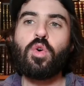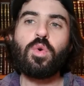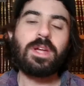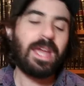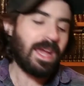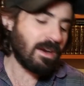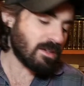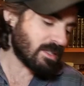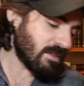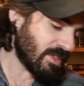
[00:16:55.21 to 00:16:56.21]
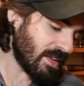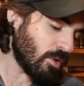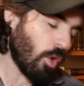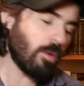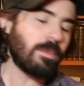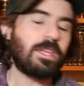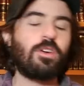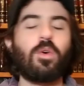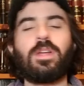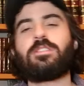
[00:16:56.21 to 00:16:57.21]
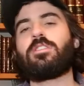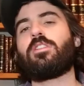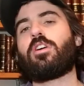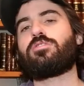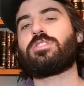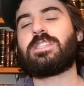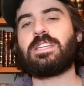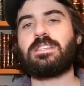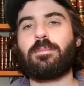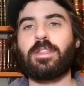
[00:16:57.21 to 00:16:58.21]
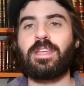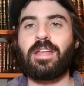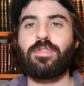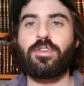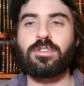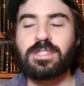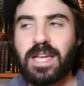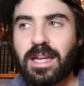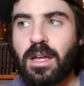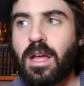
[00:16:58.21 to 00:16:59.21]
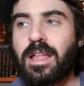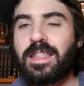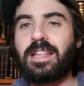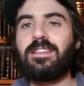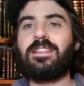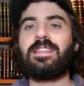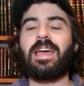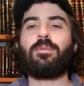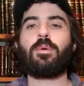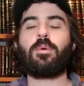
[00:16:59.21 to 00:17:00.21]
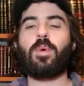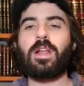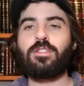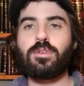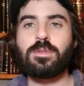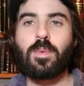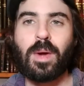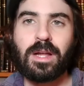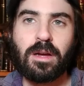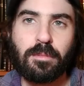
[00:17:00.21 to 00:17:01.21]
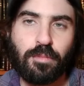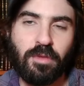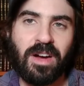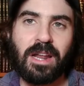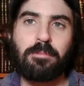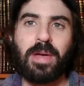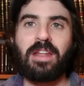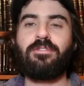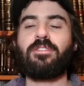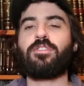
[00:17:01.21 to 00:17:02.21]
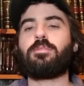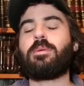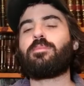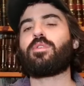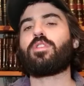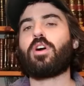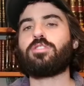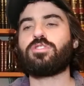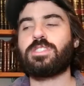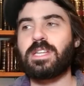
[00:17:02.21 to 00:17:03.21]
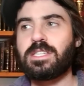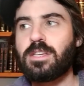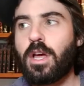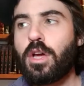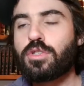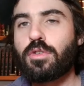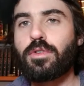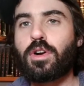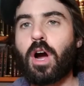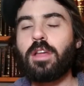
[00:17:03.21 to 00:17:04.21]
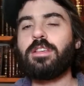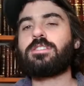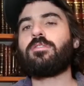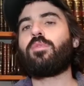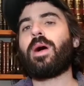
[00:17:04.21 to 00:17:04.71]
who cares if they normally go into the larger cities on Monday and Thursday? At the end of the day, what we want to do is we want to provide a benefit for the people in the larger cities. So regardless of